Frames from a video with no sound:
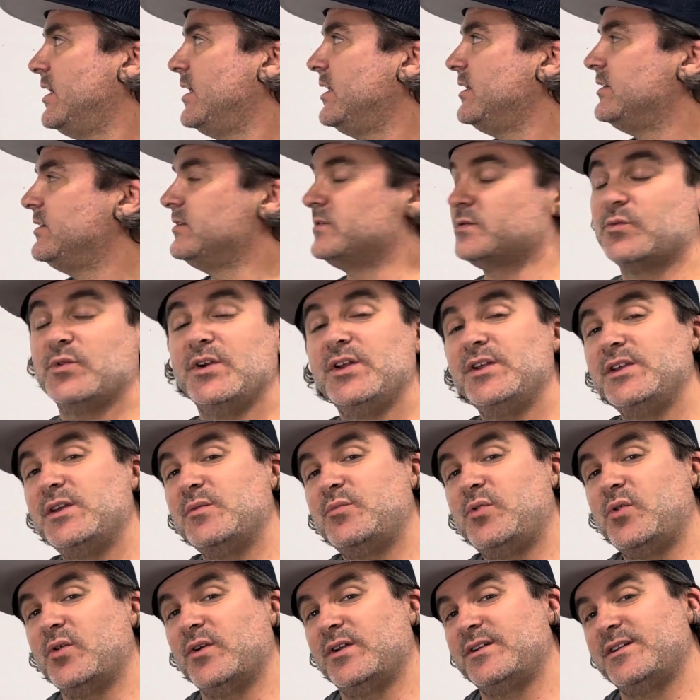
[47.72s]
it's really
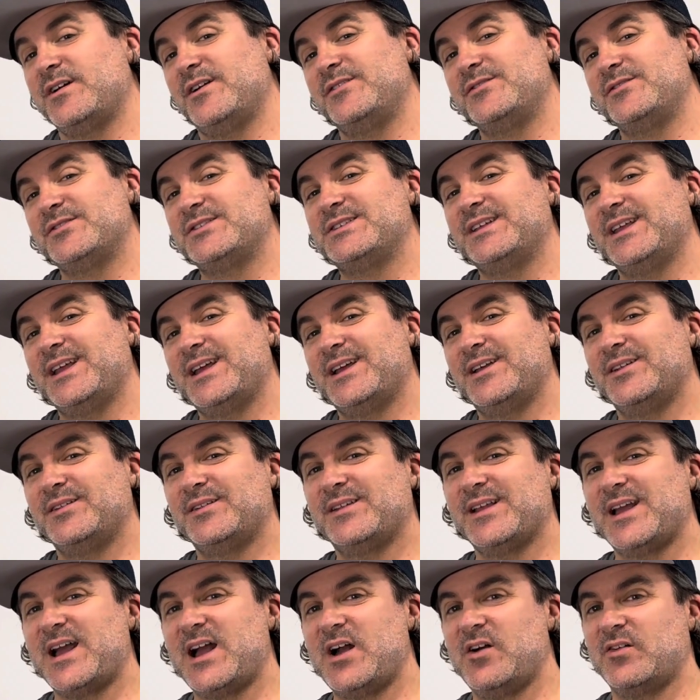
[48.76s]
important to
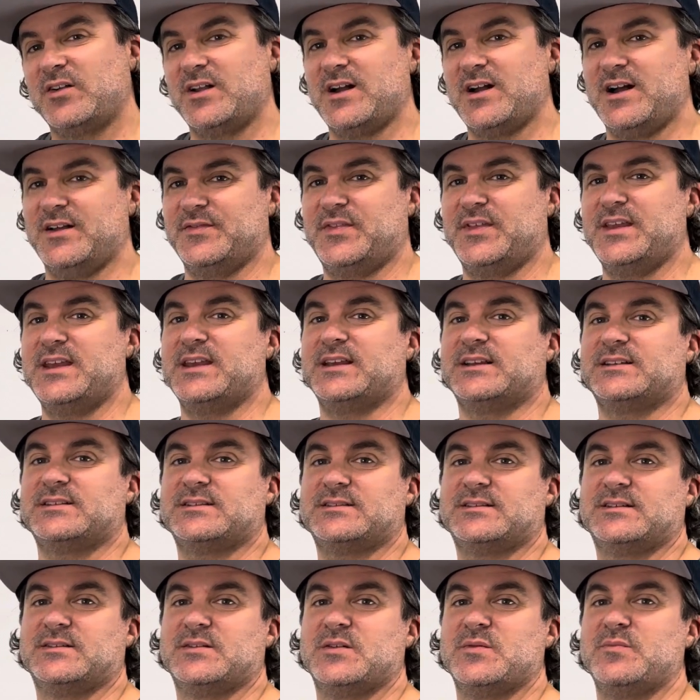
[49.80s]
understand how God thinks.